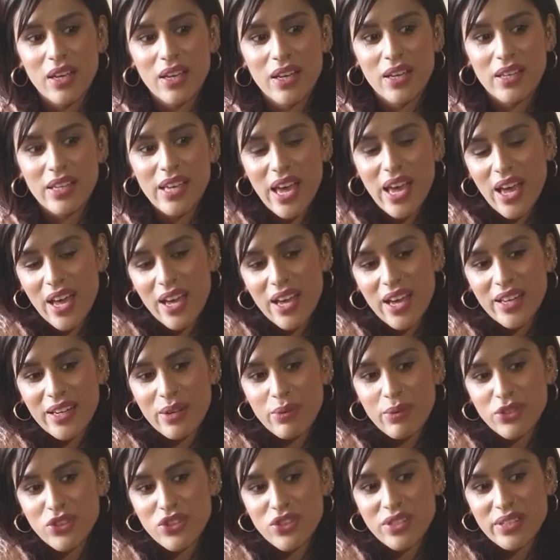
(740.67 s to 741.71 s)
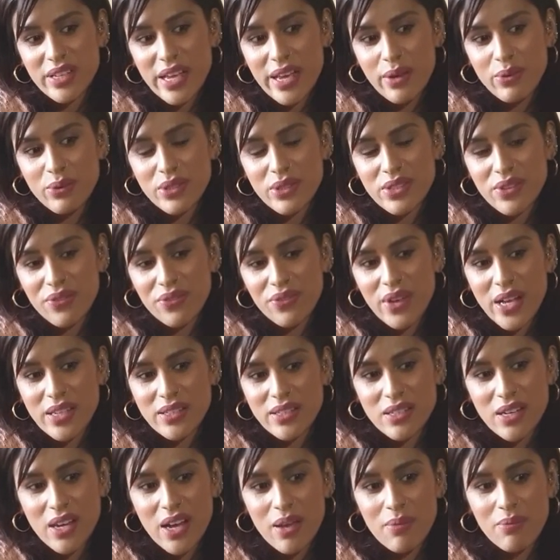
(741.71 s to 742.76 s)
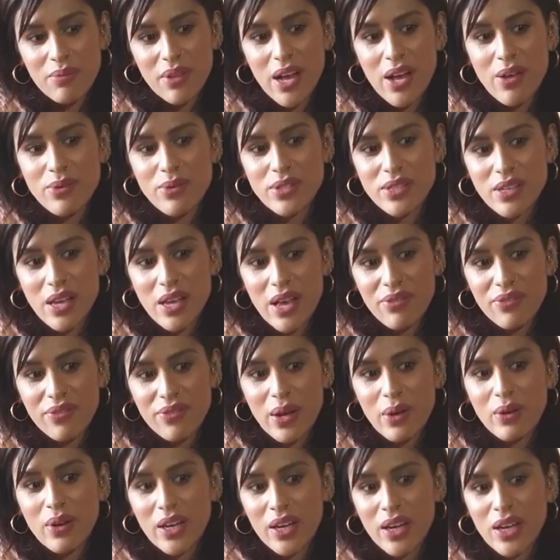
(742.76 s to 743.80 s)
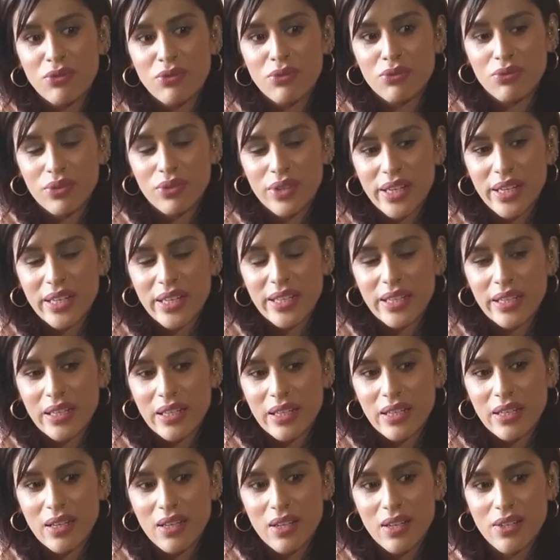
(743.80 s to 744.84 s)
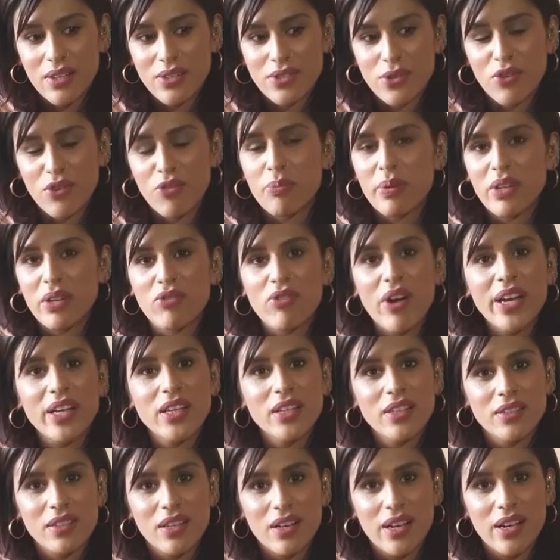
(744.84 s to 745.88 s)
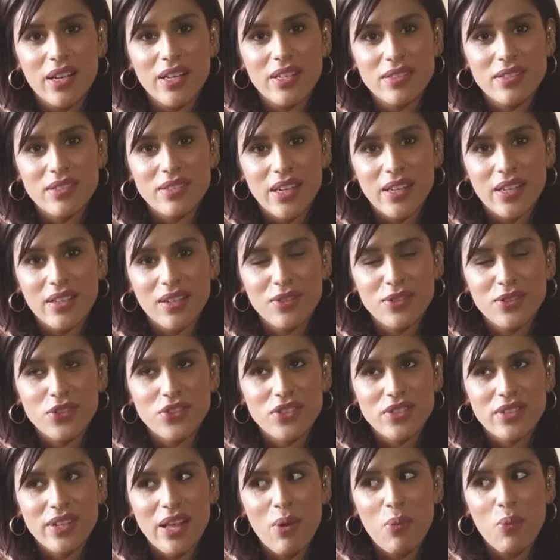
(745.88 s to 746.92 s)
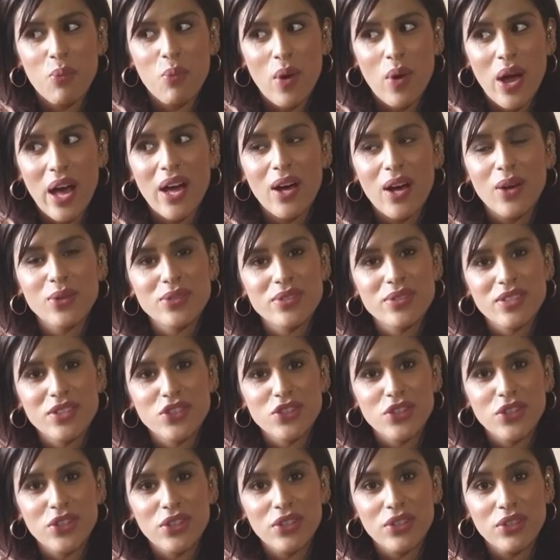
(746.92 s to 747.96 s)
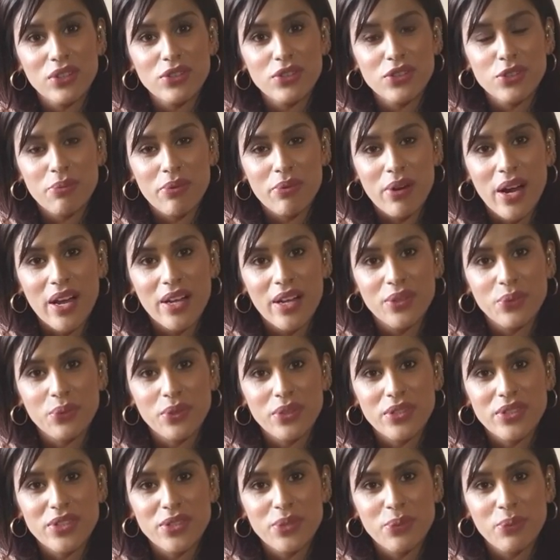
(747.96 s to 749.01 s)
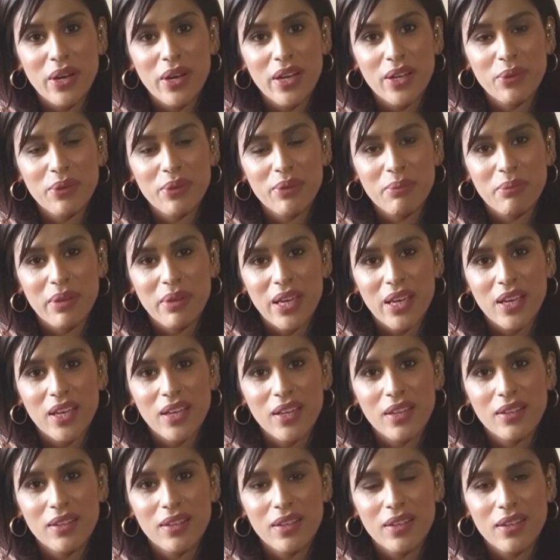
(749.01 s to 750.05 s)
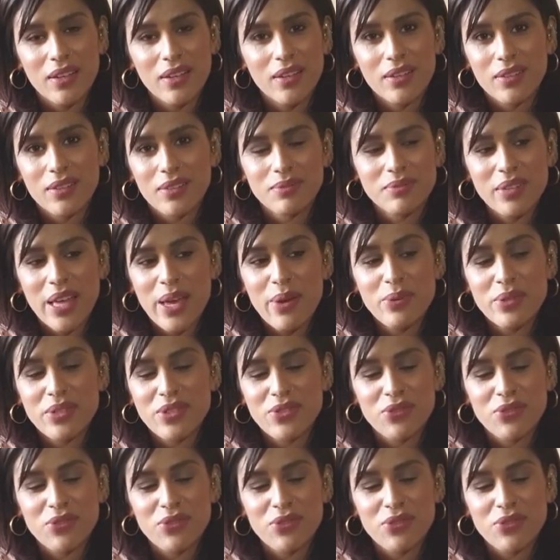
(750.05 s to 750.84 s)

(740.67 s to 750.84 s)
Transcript: yeah, and it was just like, it was the first time that I felt like I'd really sort of been recognised, and I was just like, wow, such a huge brand wants to work with me. Like, it was